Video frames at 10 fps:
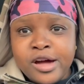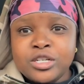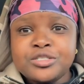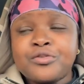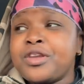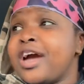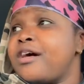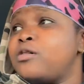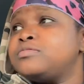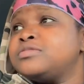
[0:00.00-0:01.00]
So
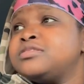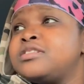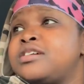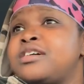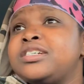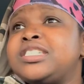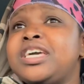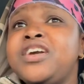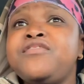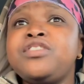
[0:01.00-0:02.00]
now,
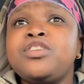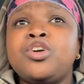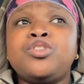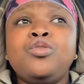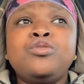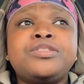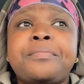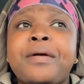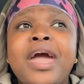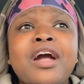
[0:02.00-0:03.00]
to even use the
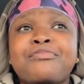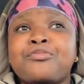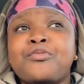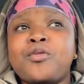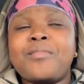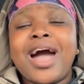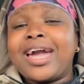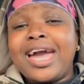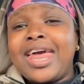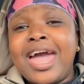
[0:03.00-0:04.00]
bathroom, I
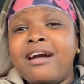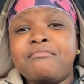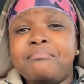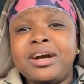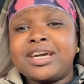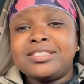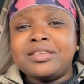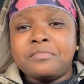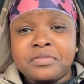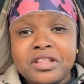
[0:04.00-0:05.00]
gotta have buckets
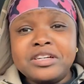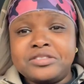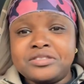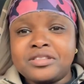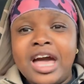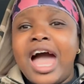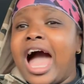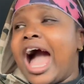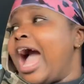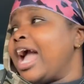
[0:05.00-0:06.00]
and plungers.
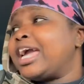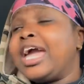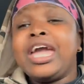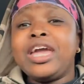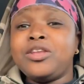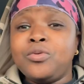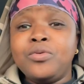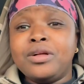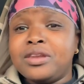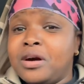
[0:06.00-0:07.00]
I can't
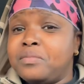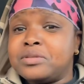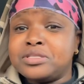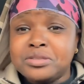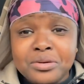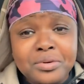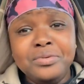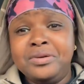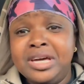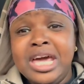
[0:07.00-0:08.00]
do a number
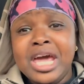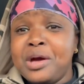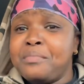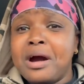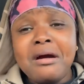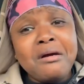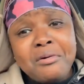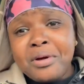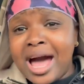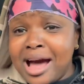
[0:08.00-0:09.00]
two at my
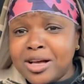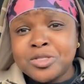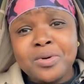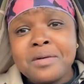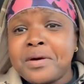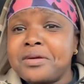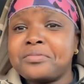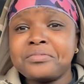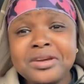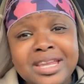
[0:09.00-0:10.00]
own house where I pay the
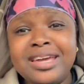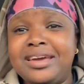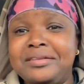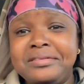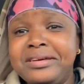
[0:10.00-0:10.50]
rent at.